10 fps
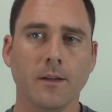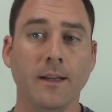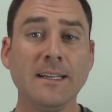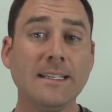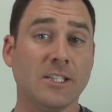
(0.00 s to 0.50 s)

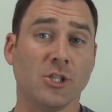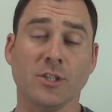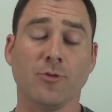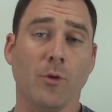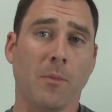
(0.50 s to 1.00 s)
In addition
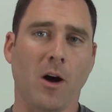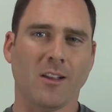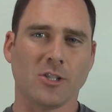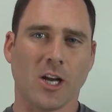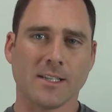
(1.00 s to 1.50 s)
to
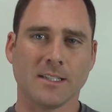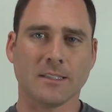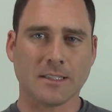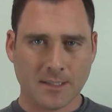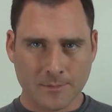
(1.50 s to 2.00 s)
apologizing,
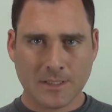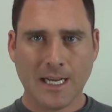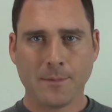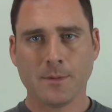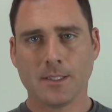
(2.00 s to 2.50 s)

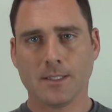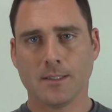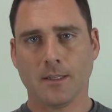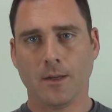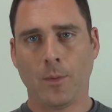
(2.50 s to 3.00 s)

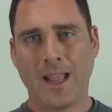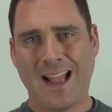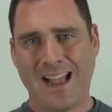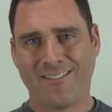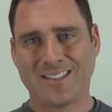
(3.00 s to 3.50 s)
sometimes we
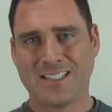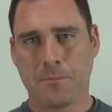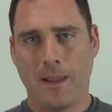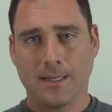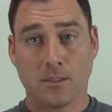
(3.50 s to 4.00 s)
have to
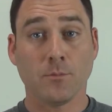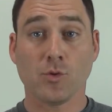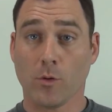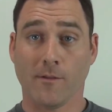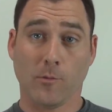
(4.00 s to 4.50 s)
make some
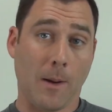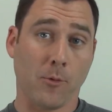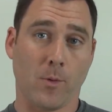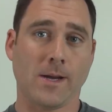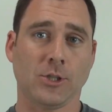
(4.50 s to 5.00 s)
sort of
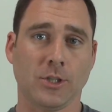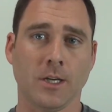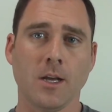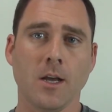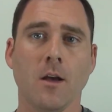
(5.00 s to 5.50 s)
reparation
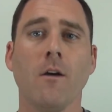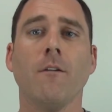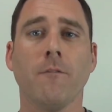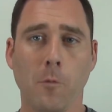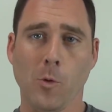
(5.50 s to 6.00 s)

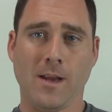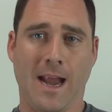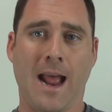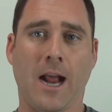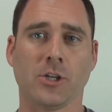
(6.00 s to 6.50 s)
for the
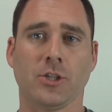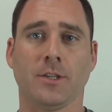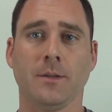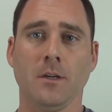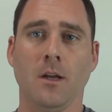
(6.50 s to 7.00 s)

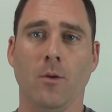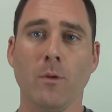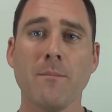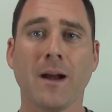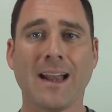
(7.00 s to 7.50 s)
action.
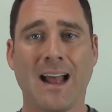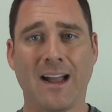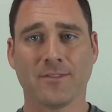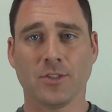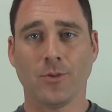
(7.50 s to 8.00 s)
We might
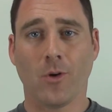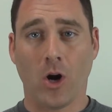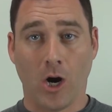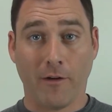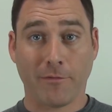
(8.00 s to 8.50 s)
have to
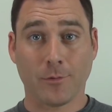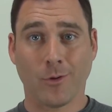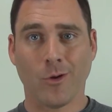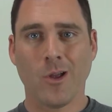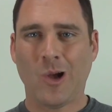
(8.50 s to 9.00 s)

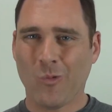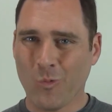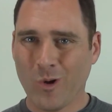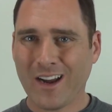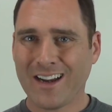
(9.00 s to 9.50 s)
offer,
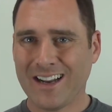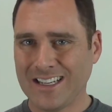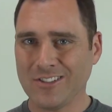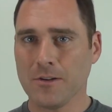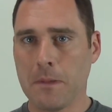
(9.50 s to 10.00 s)
what can I
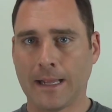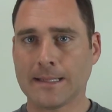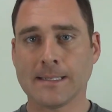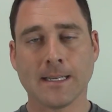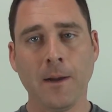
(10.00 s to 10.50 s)
do to make
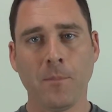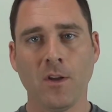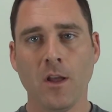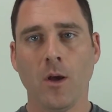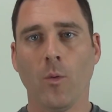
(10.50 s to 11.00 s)
this up?
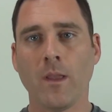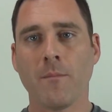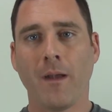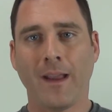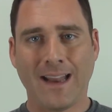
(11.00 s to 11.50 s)
We
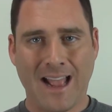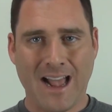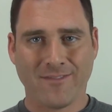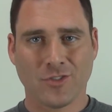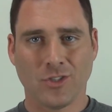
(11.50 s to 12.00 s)
might
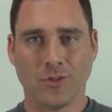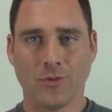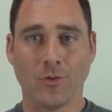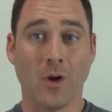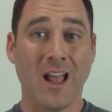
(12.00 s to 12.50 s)
have
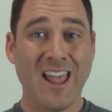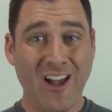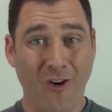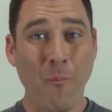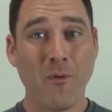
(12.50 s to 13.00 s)
to
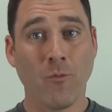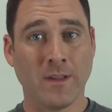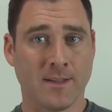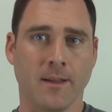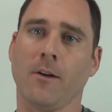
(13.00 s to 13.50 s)
help
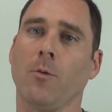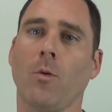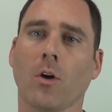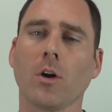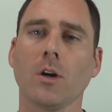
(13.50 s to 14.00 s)
with their
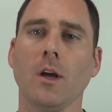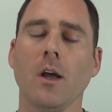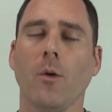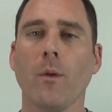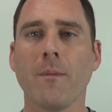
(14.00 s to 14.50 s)
work.
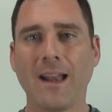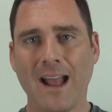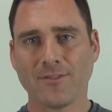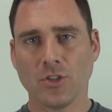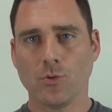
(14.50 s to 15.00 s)
We might
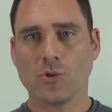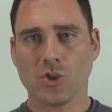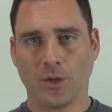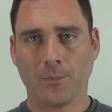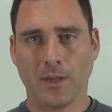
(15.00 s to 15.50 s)
have to do
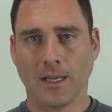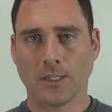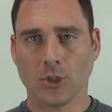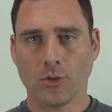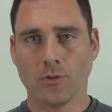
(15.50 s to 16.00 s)
something
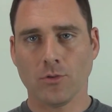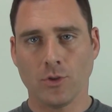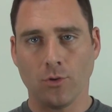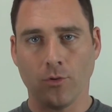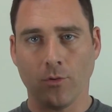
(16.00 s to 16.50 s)

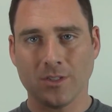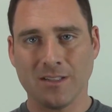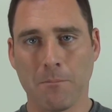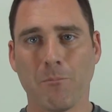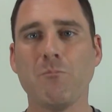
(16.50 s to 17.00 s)
to
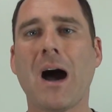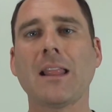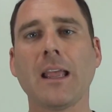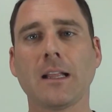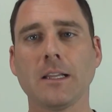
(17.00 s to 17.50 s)

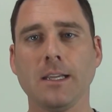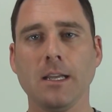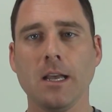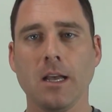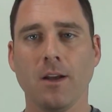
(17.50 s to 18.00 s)
symbolically
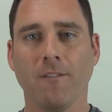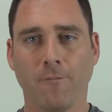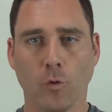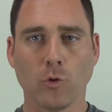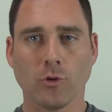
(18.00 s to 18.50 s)

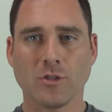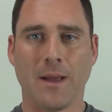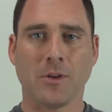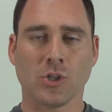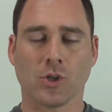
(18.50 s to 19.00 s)
further
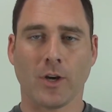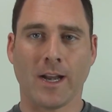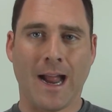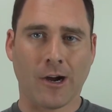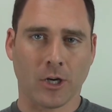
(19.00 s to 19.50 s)

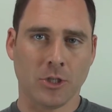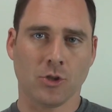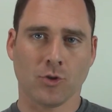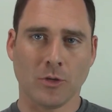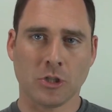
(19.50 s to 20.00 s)
demonstrate our
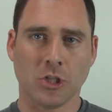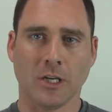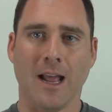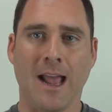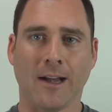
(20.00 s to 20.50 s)

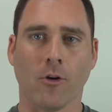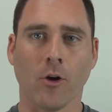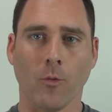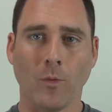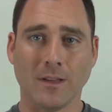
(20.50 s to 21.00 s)
contrition and
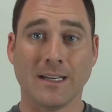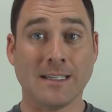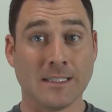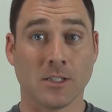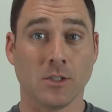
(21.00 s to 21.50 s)
our
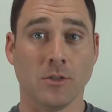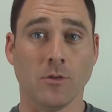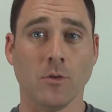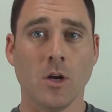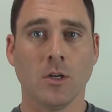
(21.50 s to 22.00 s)
willingness
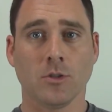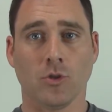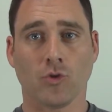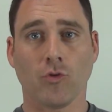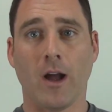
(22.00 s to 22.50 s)
to
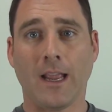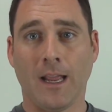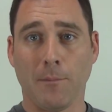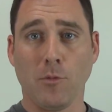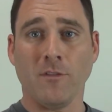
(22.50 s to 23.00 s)
try
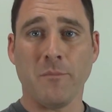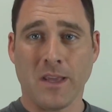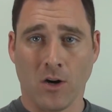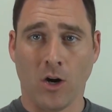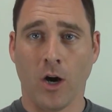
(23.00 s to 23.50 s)
and move
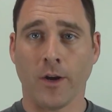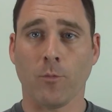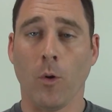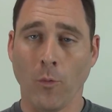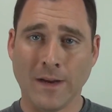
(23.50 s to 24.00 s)
beyond
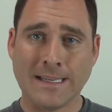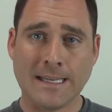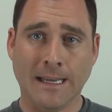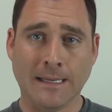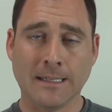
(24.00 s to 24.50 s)
what we
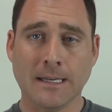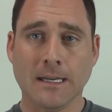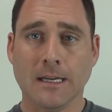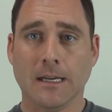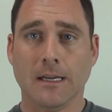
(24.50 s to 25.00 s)
did.
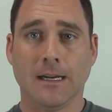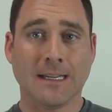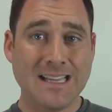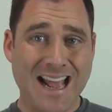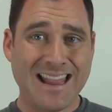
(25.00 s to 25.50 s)

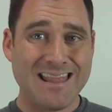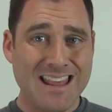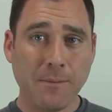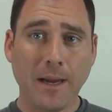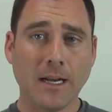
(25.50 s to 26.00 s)
Again,
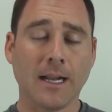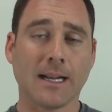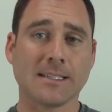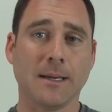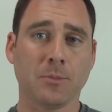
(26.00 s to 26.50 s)
they may not
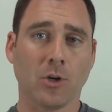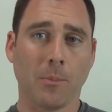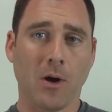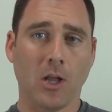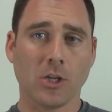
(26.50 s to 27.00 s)
accept our
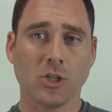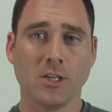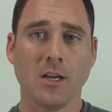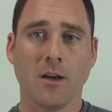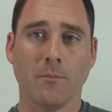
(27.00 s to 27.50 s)

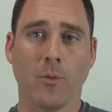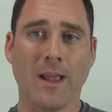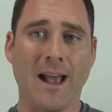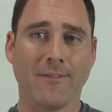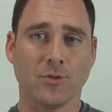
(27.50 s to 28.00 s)
apology, but we
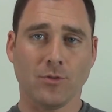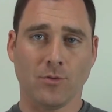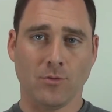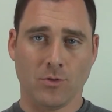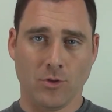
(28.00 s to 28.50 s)
have
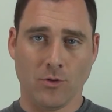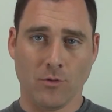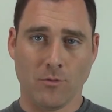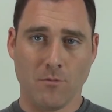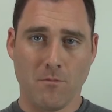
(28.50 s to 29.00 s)

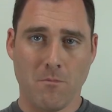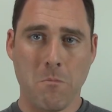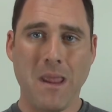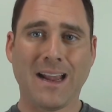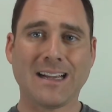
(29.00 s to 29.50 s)
to
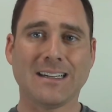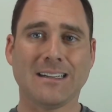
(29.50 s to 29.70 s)
make